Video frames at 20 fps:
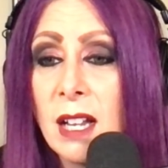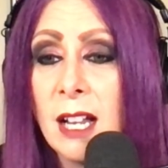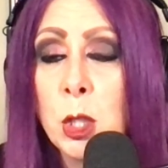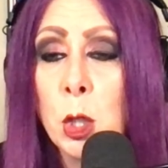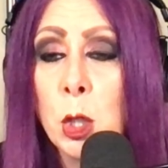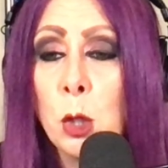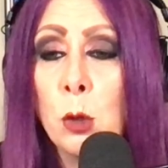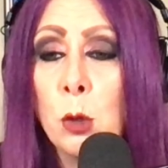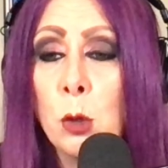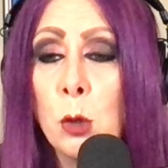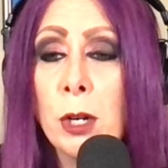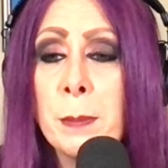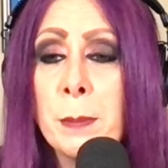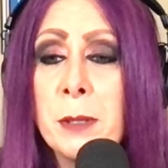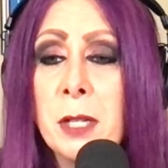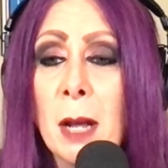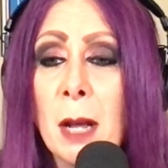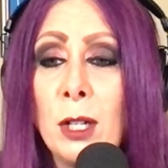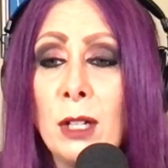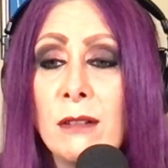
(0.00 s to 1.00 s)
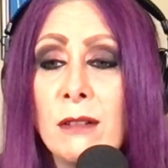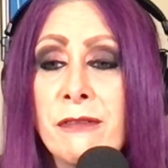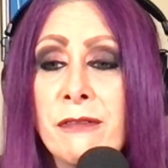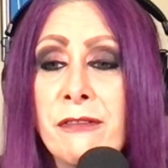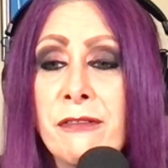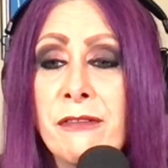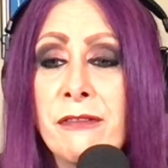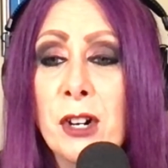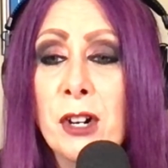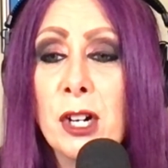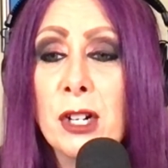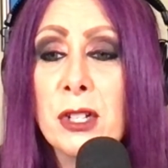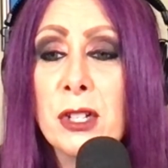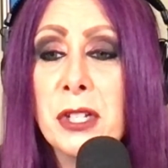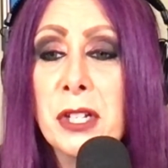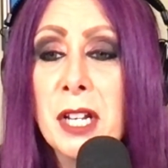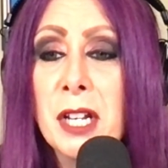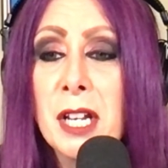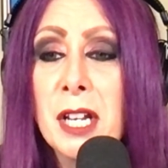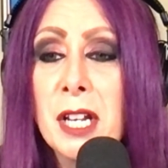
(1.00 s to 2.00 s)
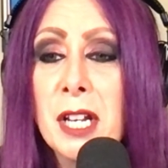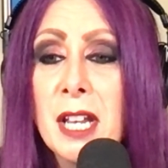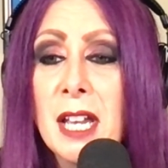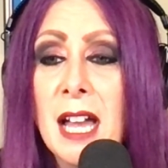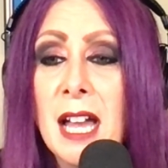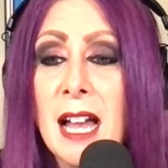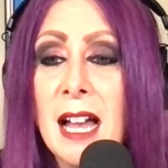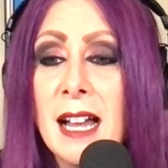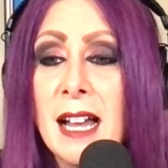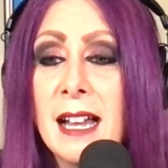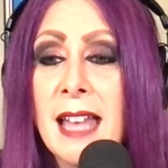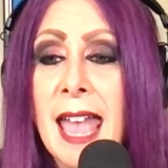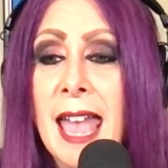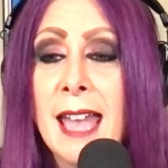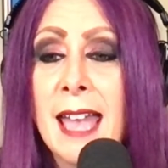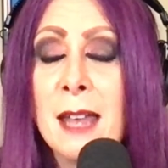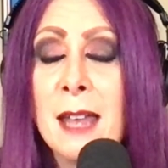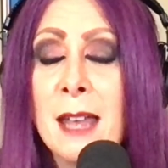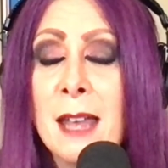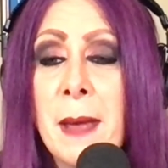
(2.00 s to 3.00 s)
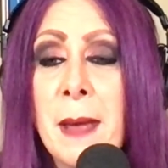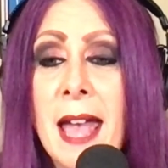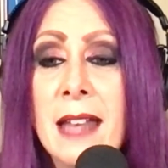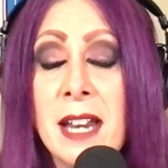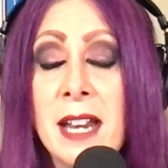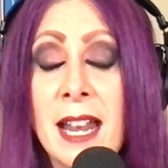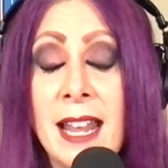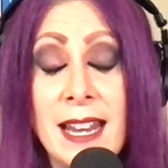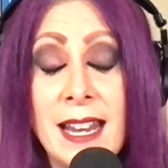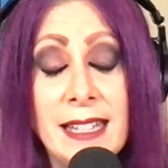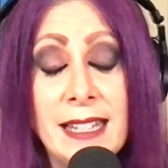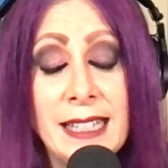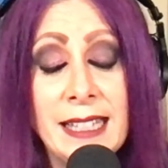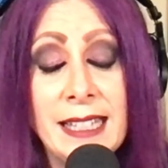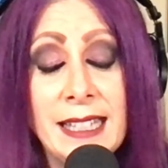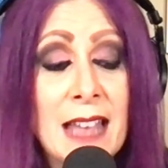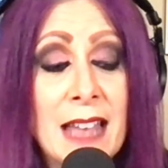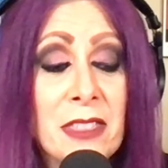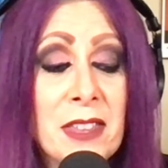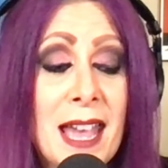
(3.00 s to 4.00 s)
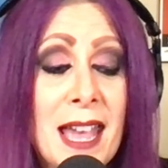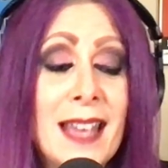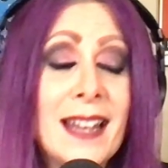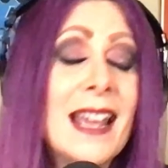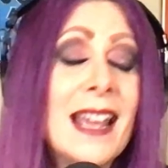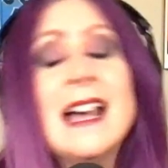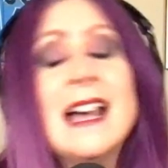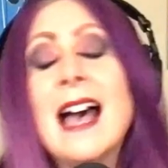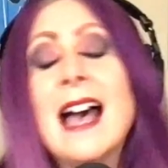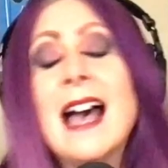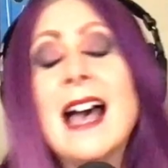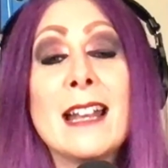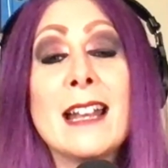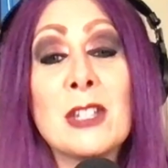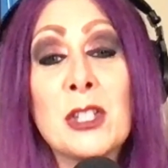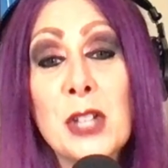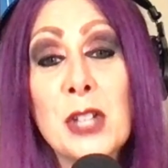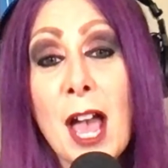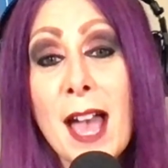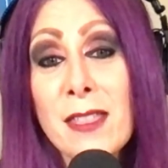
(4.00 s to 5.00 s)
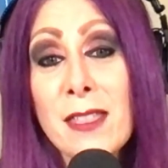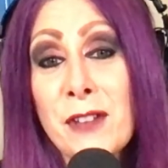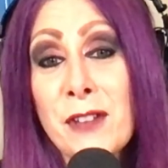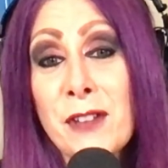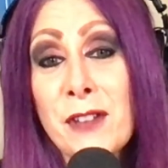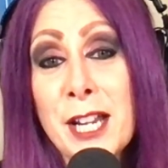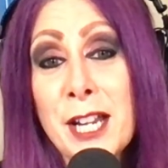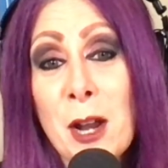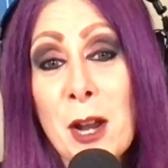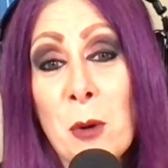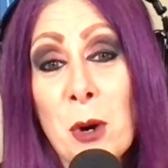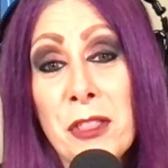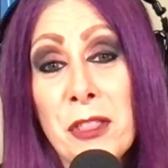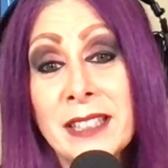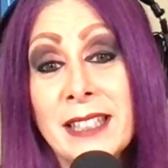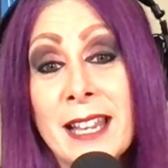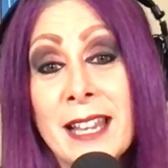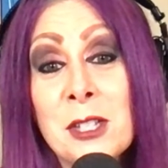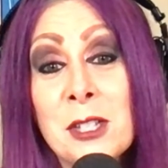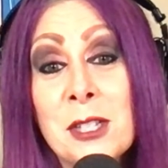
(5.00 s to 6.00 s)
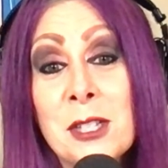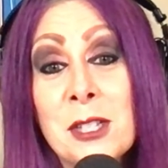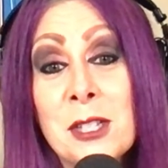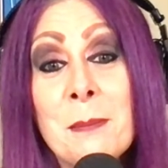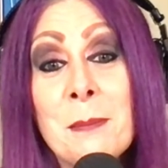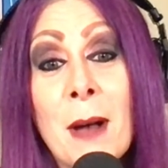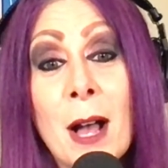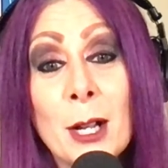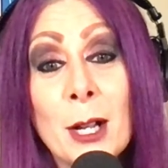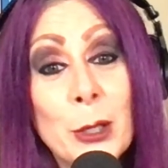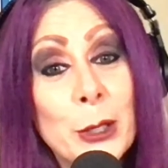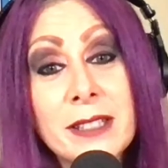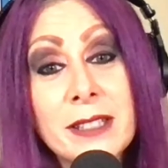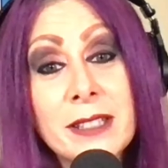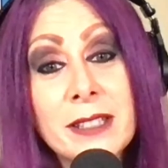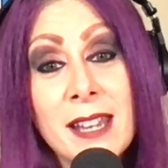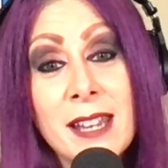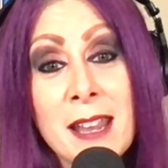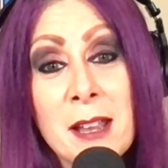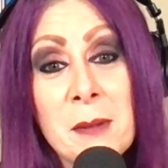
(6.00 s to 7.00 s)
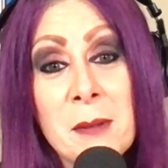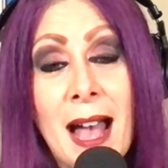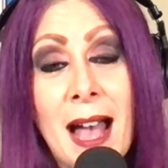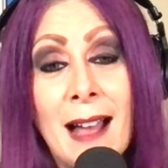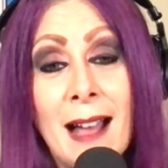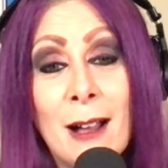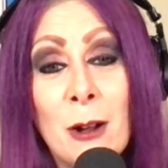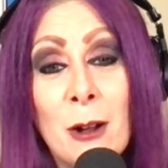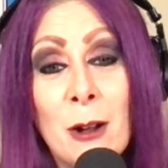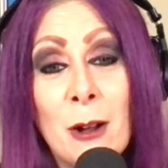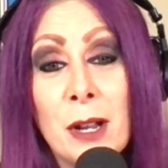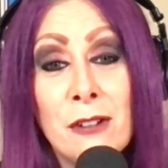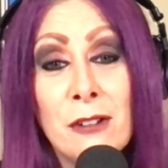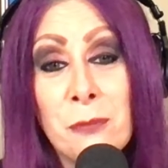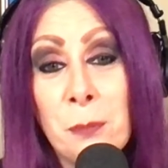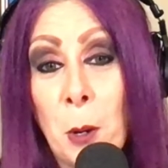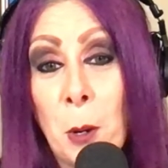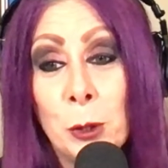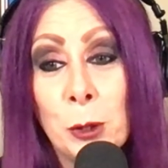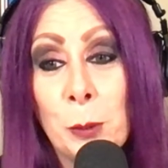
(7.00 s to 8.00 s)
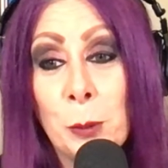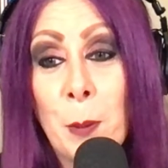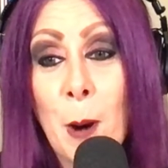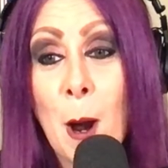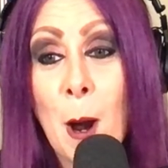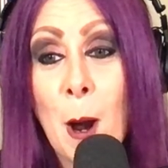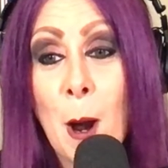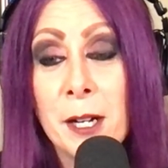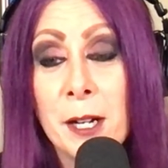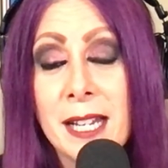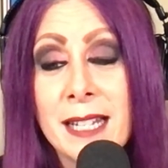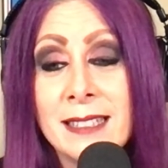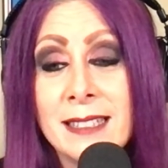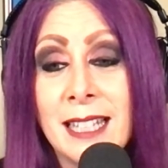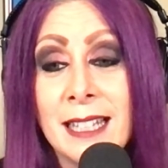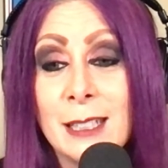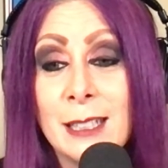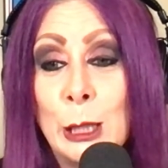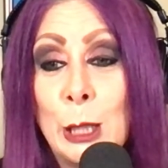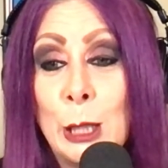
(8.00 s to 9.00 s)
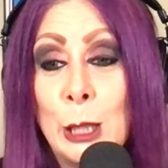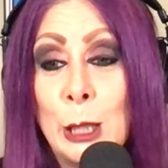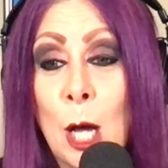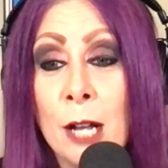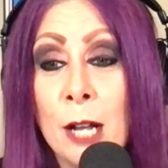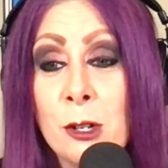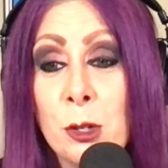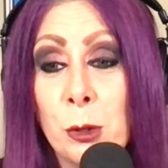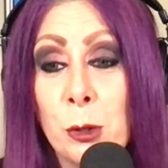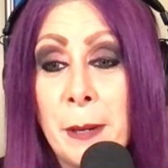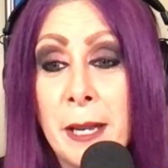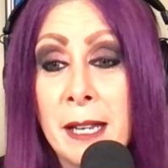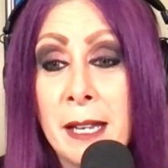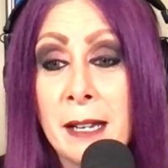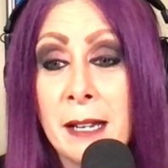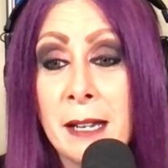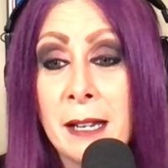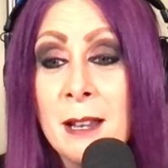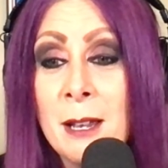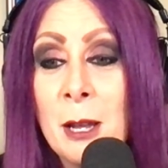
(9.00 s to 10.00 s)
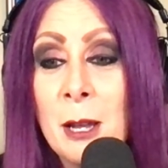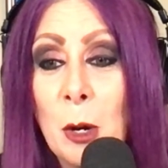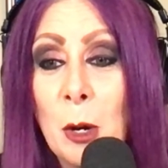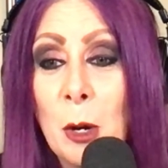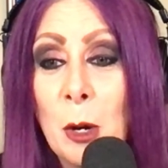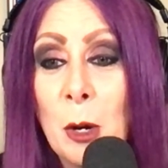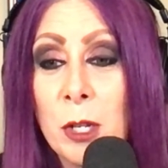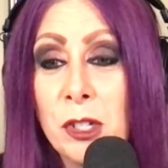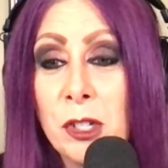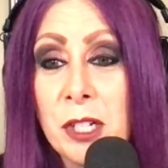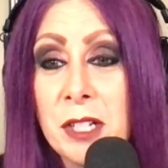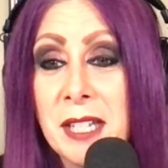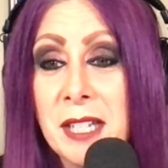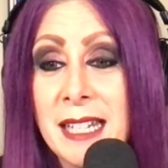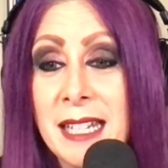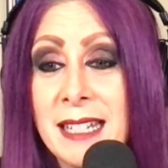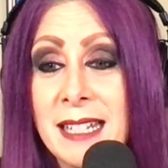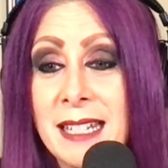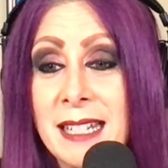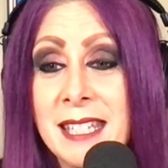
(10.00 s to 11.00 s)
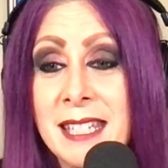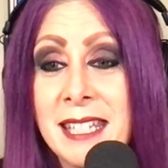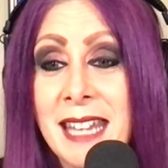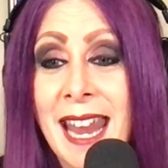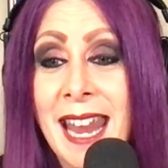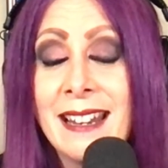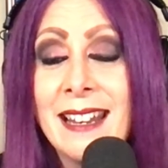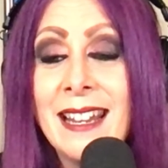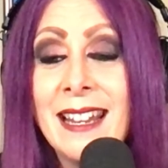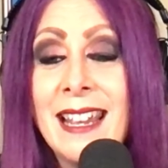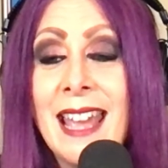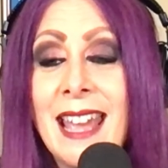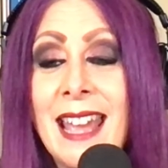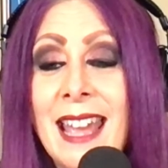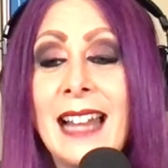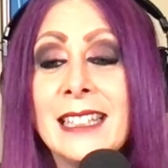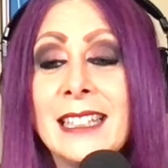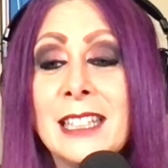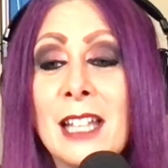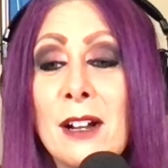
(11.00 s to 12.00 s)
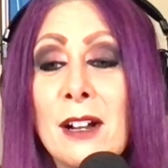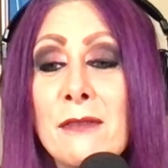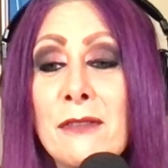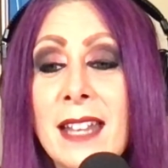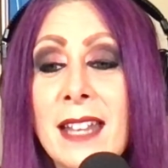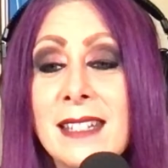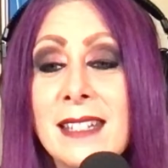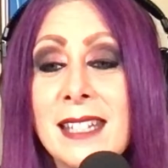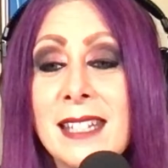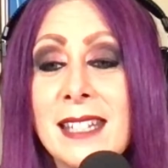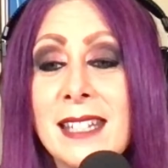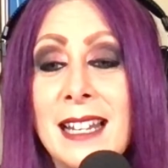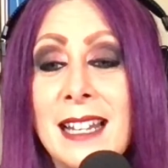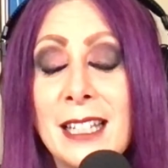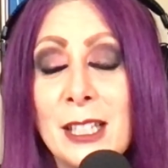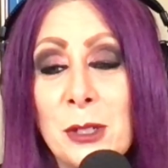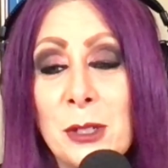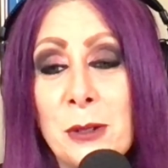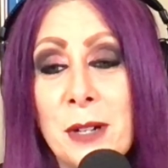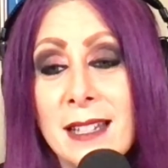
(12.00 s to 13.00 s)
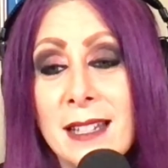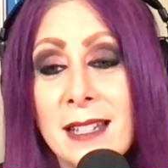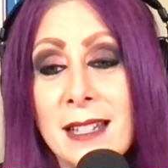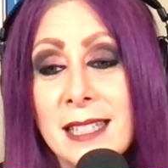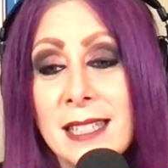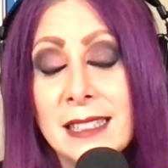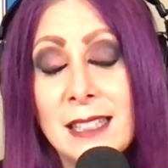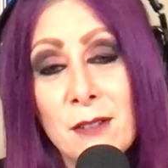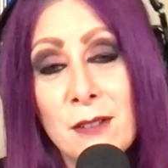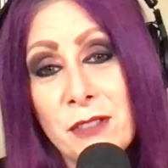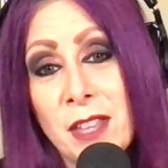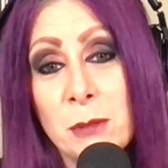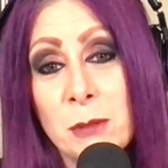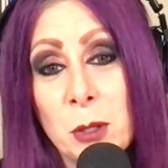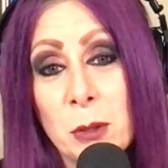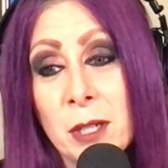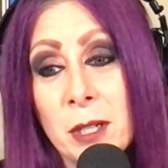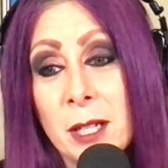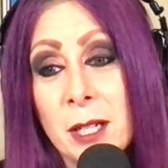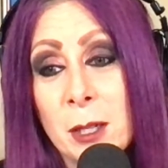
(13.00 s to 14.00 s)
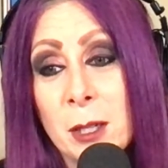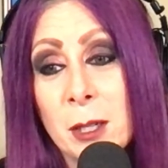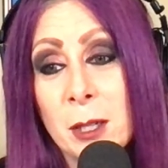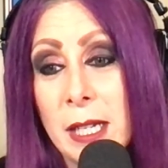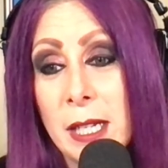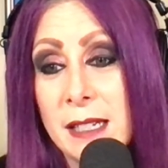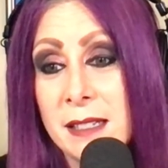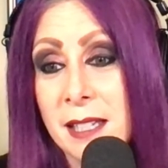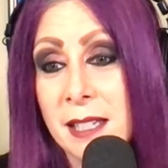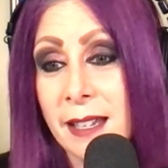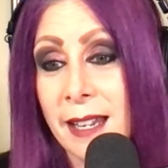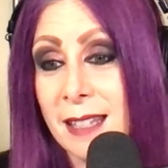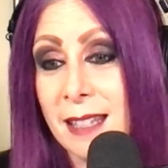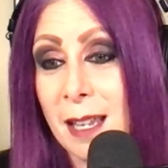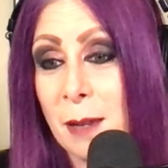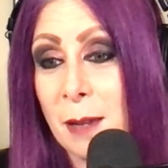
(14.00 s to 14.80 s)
Two rib double first at bat tonight. Yeah, I saw the video where they like smuggled him out of Polar Park in like a laundry bin, which is insane. I love that you guys love that I'm doing a quickie tonight.